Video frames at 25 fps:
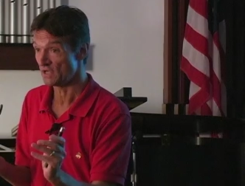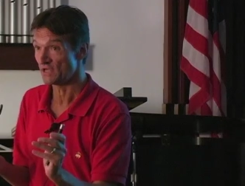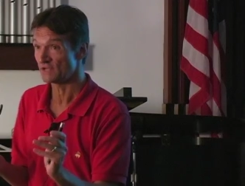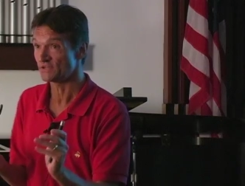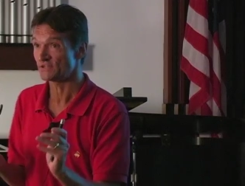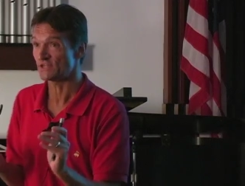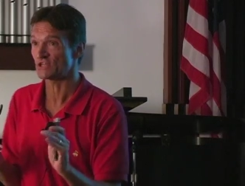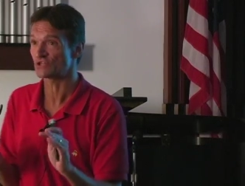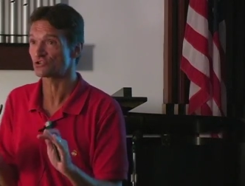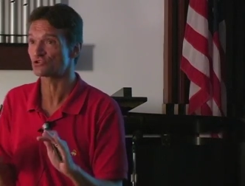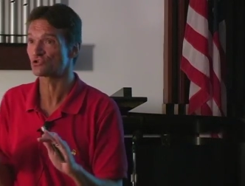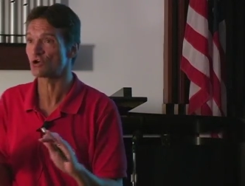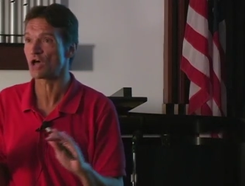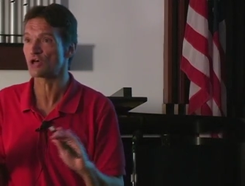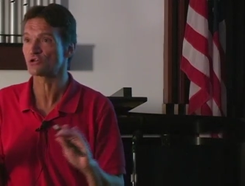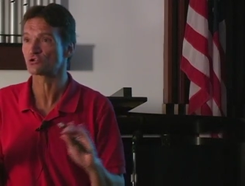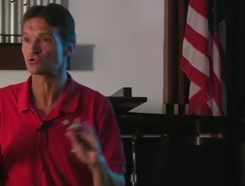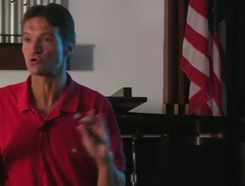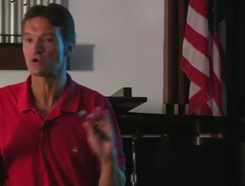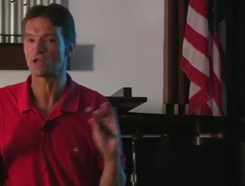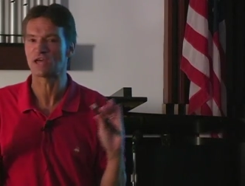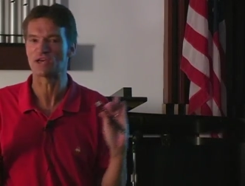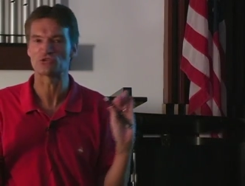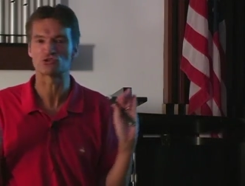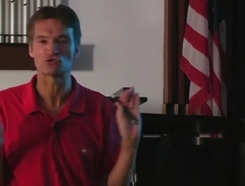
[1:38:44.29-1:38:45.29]

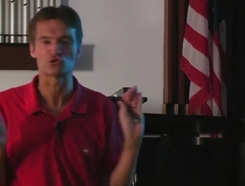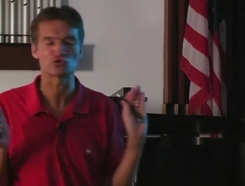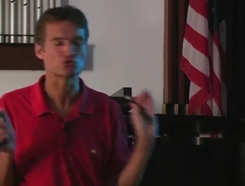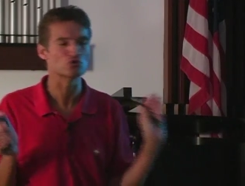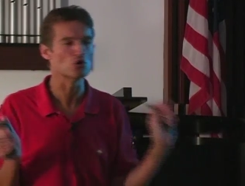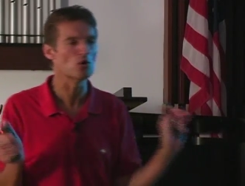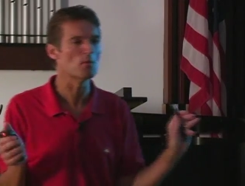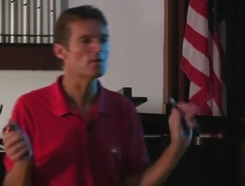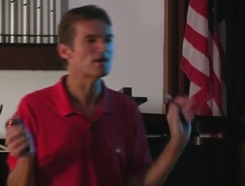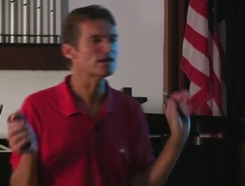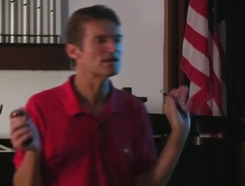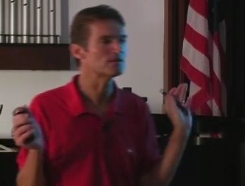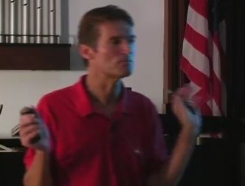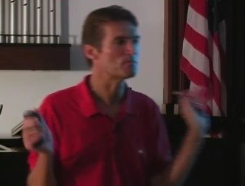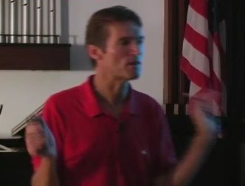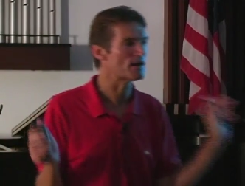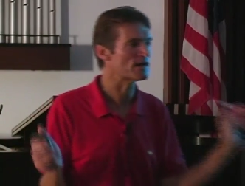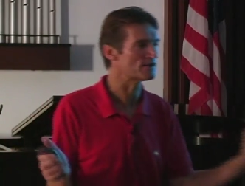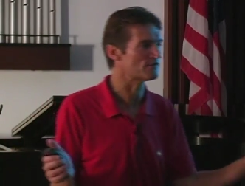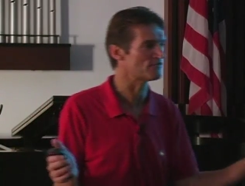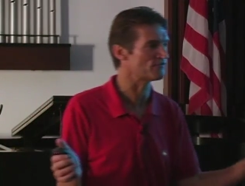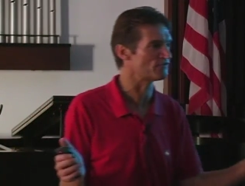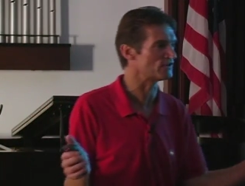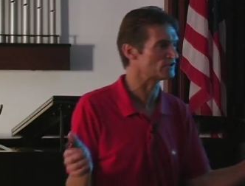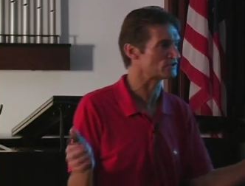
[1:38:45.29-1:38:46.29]
Testosterone has so many
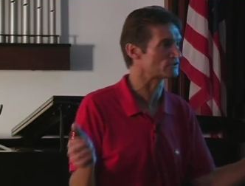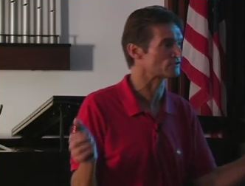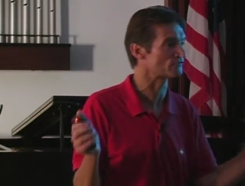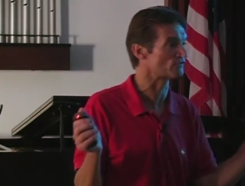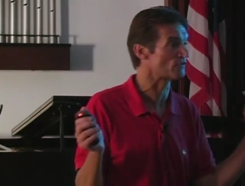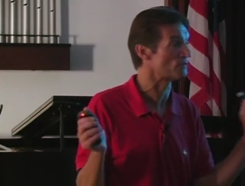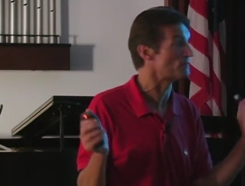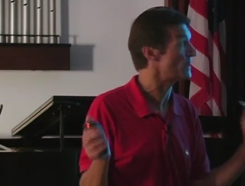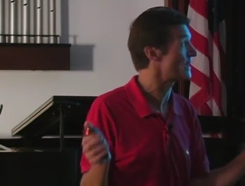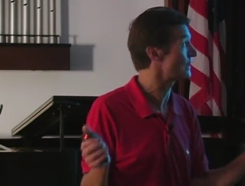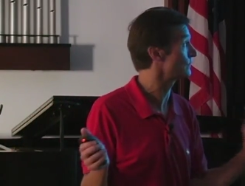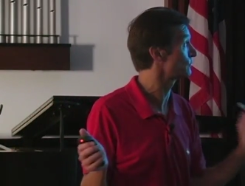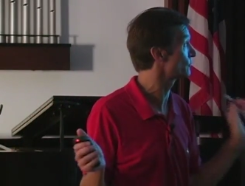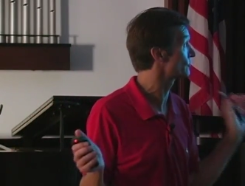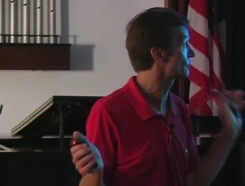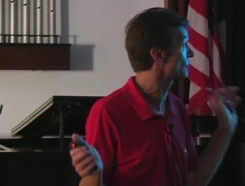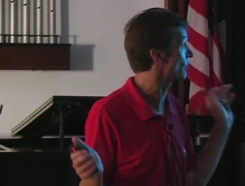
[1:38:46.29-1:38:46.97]
benefits for men with